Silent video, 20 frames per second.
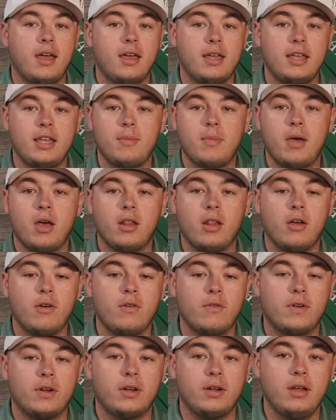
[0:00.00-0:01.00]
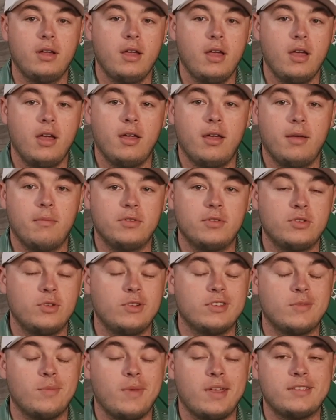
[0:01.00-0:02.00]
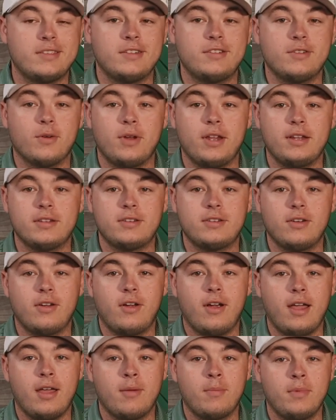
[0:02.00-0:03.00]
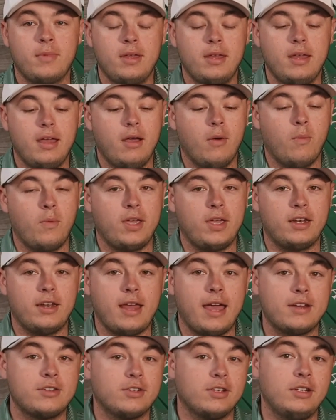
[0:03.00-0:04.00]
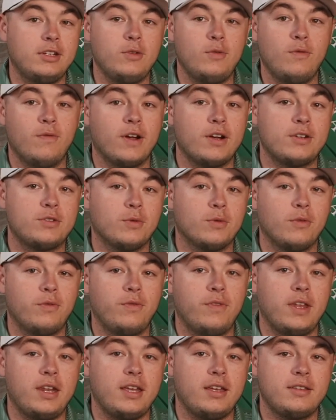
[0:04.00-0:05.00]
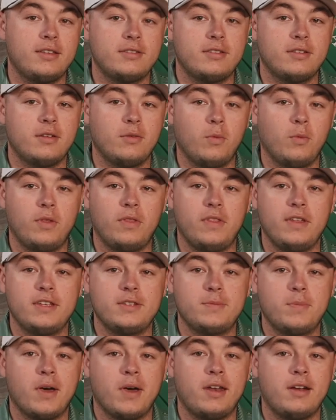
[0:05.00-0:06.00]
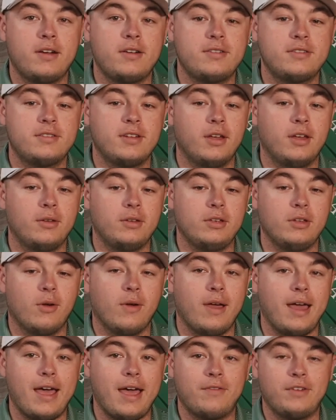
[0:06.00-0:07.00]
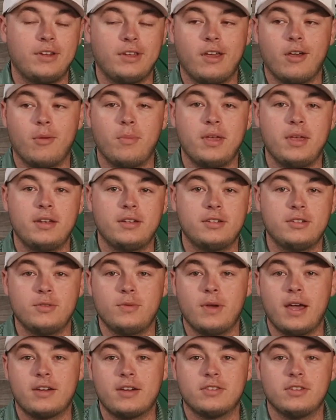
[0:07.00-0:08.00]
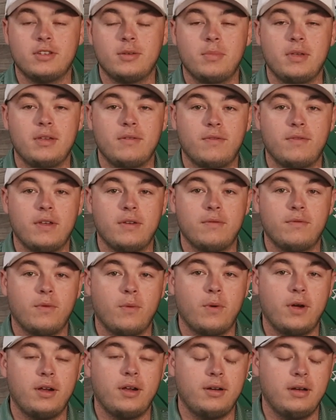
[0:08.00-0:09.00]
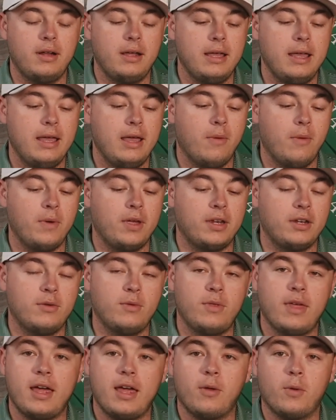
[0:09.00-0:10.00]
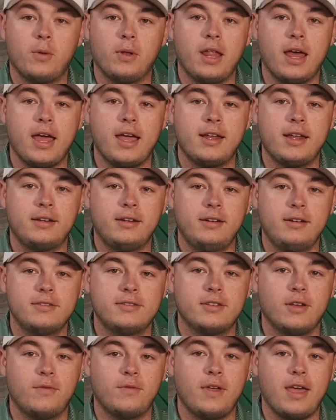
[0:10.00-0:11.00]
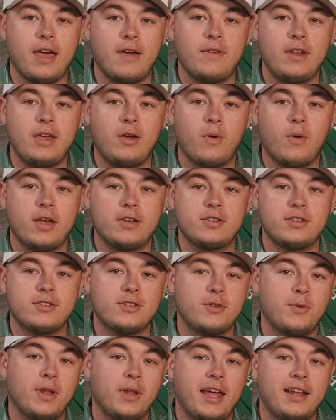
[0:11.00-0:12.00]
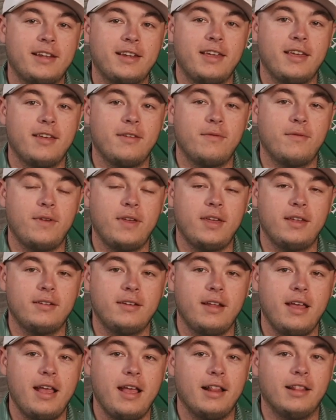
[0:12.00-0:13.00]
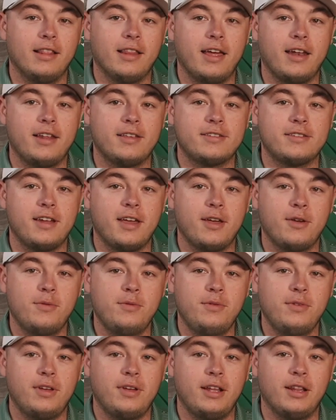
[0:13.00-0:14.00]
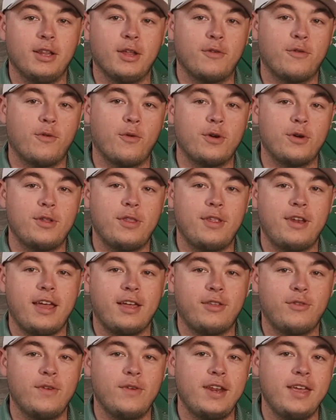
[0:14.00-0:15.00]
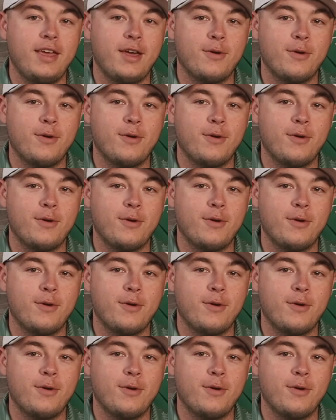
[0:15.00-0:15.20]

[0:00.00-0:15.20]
email over, shoot us a message on Instagram. We can actually do virtual fittings with these putters, so you don't have to come in to actually be fit for it. We can do that online. So if you have any questions or would like to get fit, let us know, and look forward to the next video.